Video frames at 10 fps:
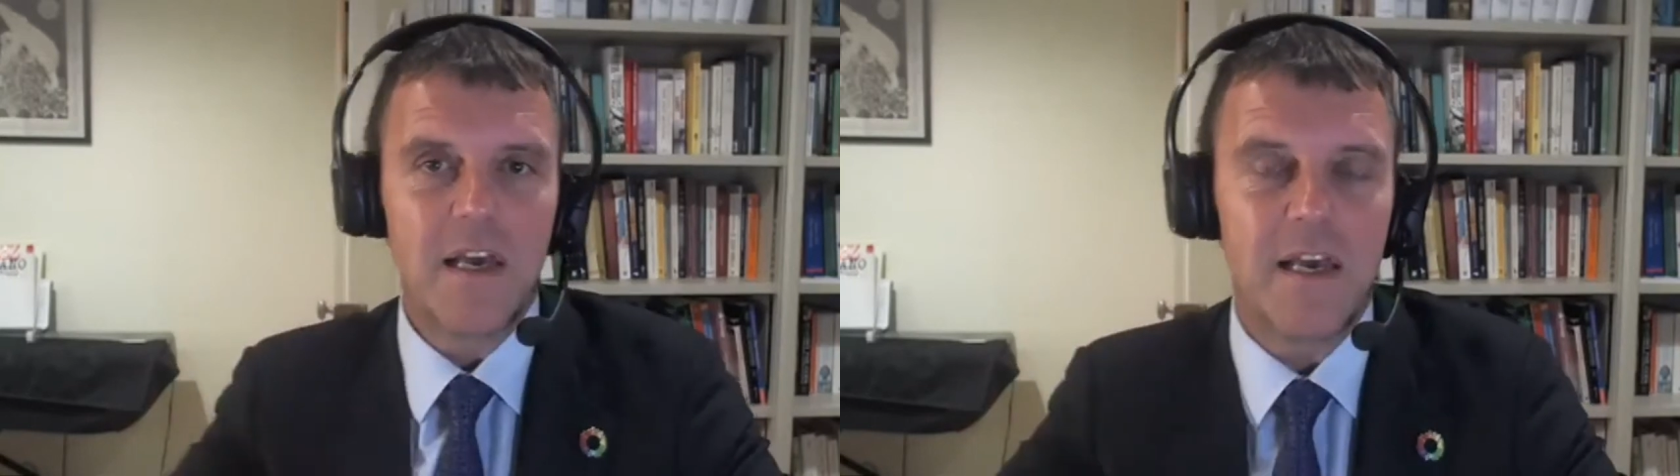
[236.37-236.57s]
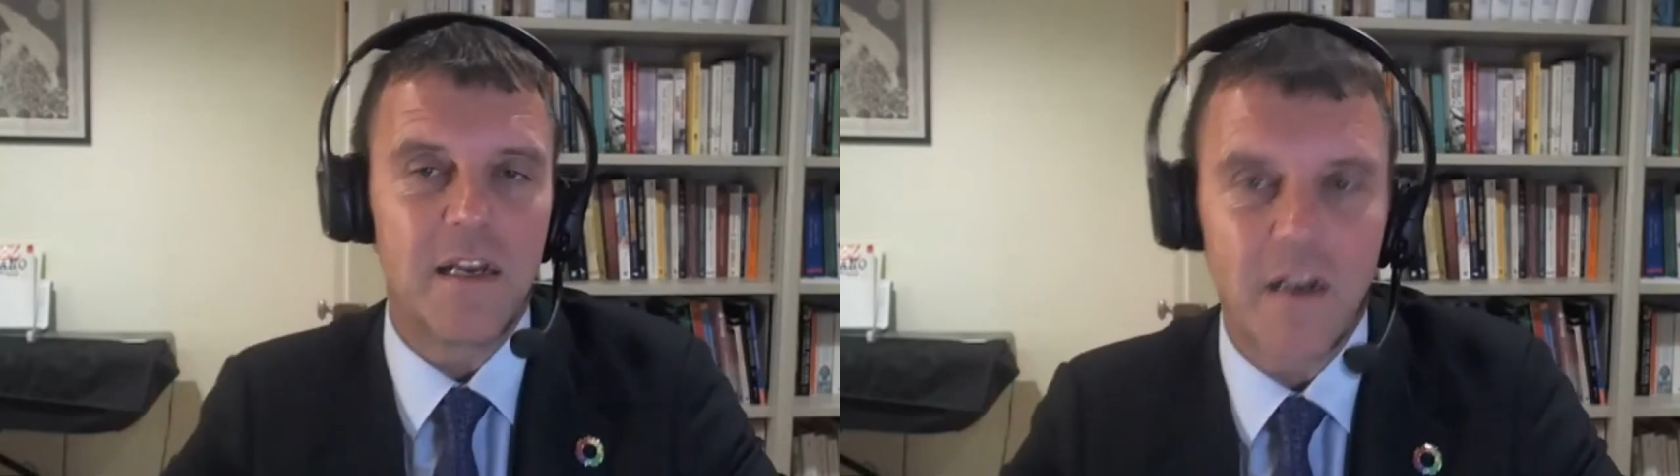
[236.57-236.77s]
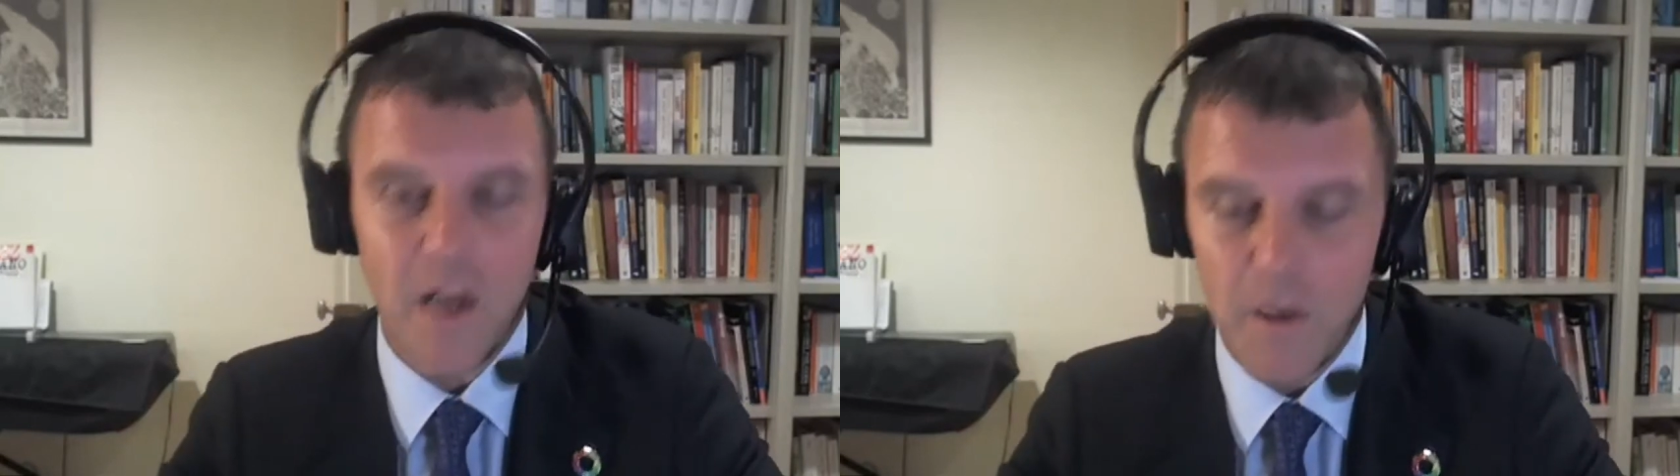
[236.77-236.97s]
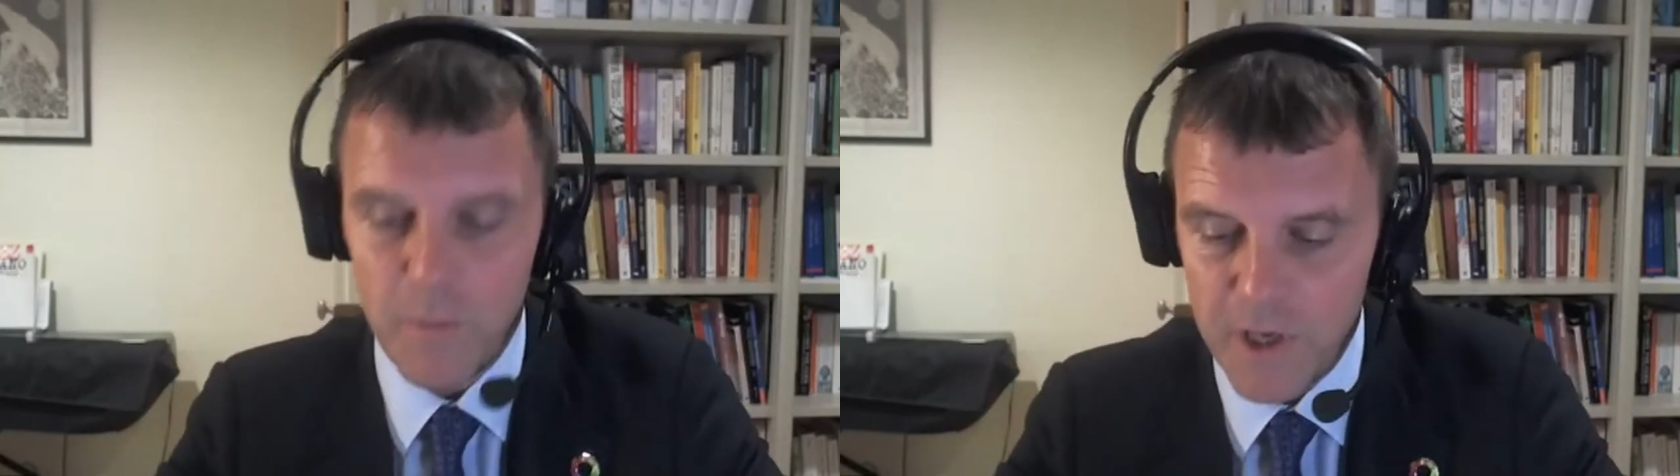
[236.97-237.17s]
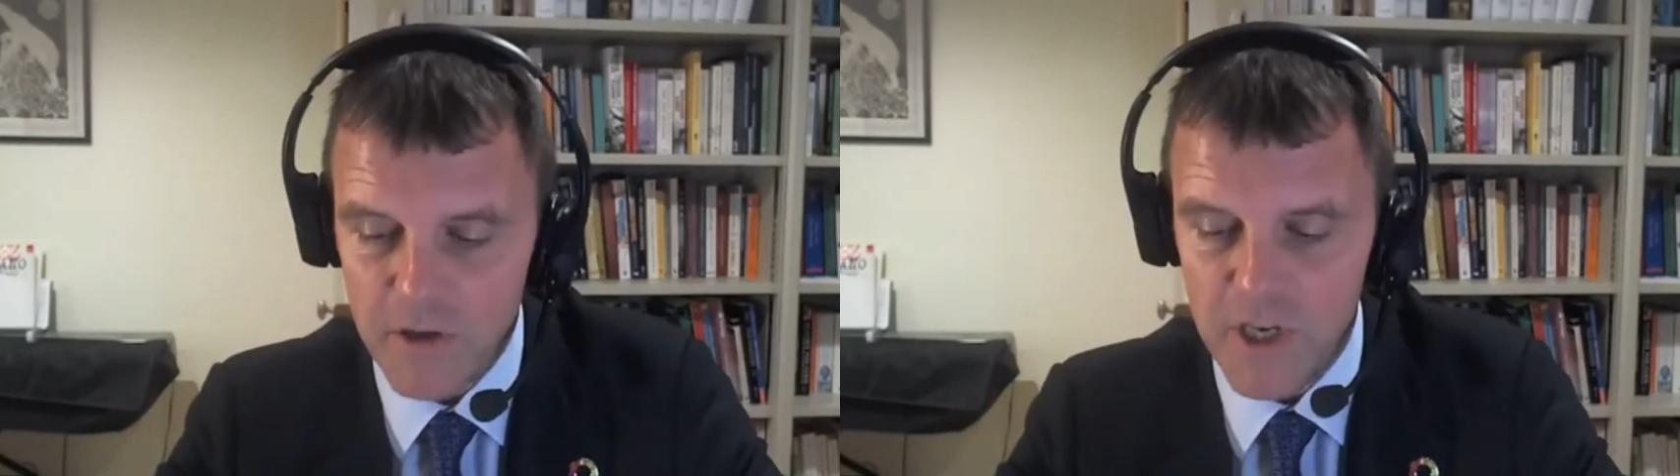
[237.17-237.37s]
in a global
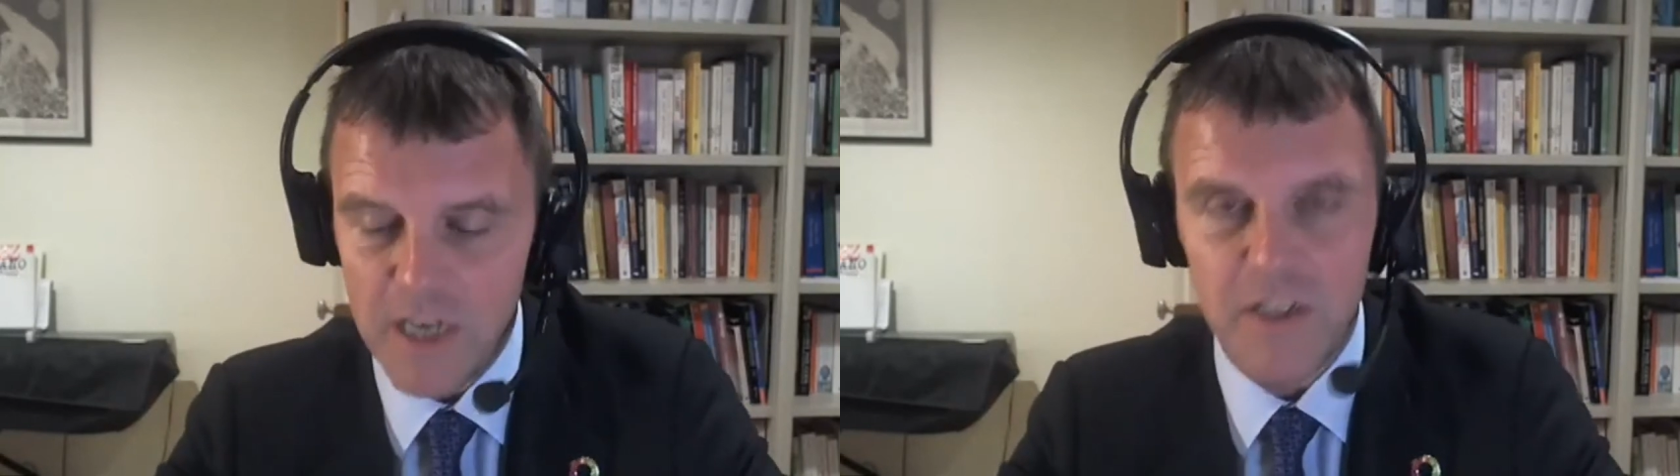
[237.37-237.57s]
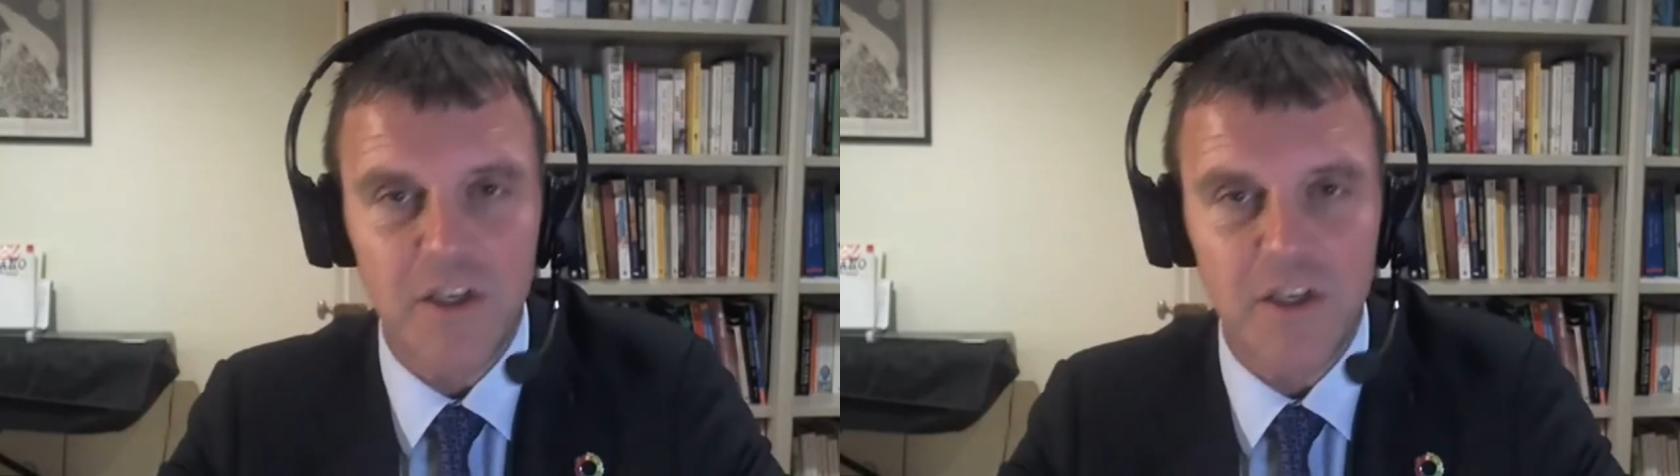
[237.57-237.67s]
negotiation.